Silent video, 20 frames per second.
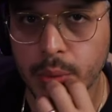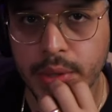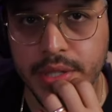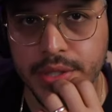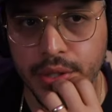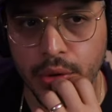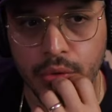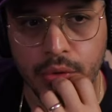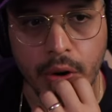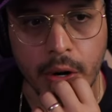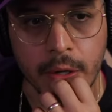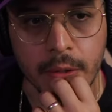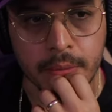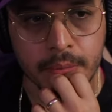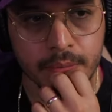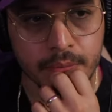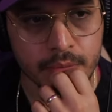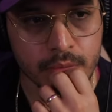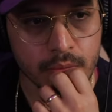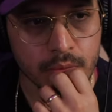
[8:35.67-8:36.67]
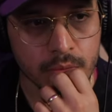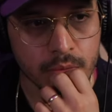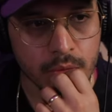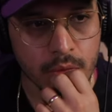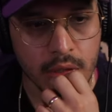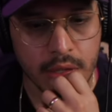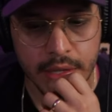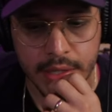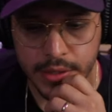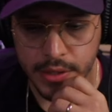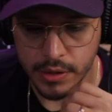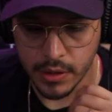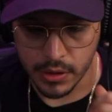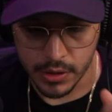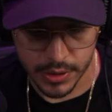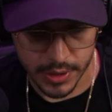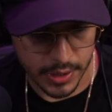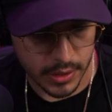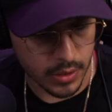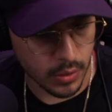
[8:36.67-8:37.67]
week so far? It is a
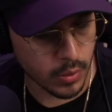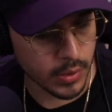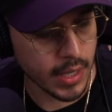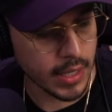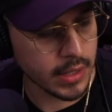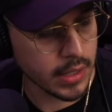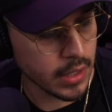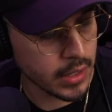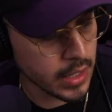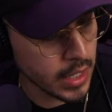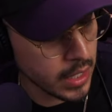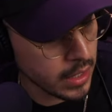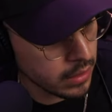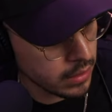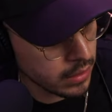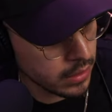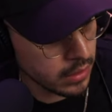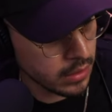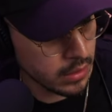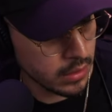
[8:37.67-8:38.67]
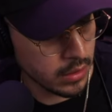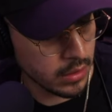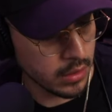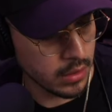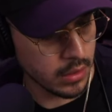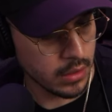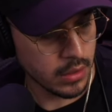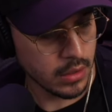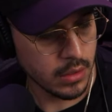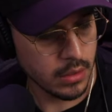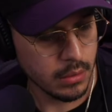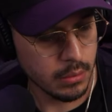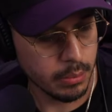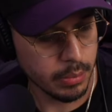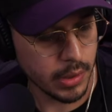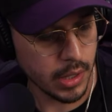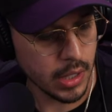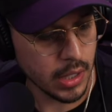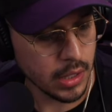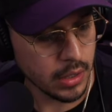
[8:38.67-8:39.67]
Thursday, so we're not done yet,
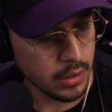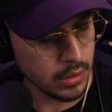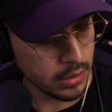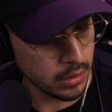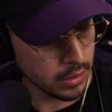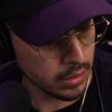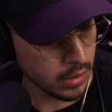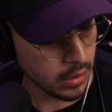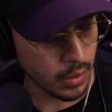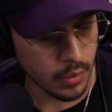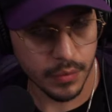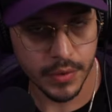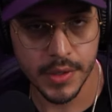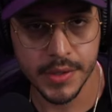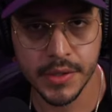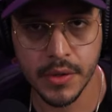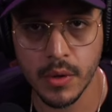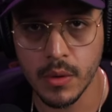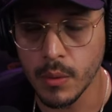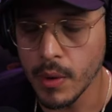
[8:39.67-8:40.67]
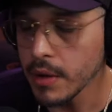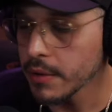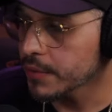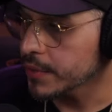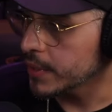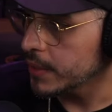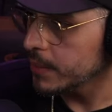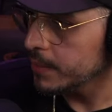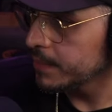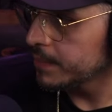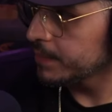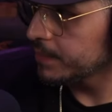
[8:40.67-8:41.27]
but hopefully it's going well for you.